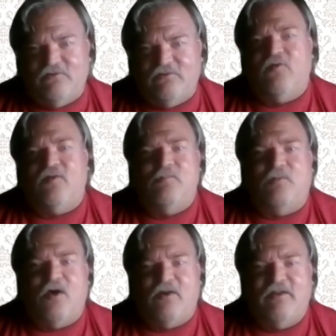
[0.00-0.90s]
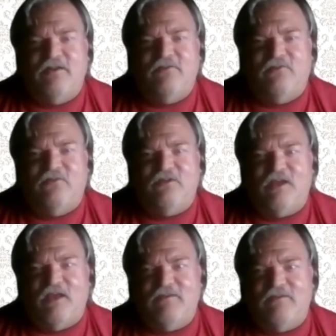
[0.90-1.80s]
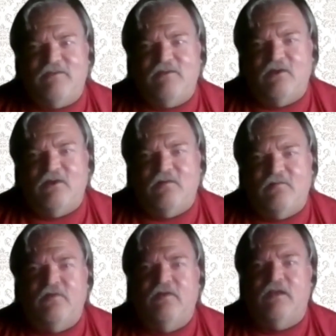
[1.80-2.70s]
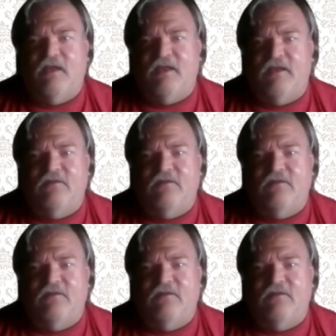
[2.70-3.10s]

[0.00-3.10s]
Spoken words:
I've fully bought into the idea of a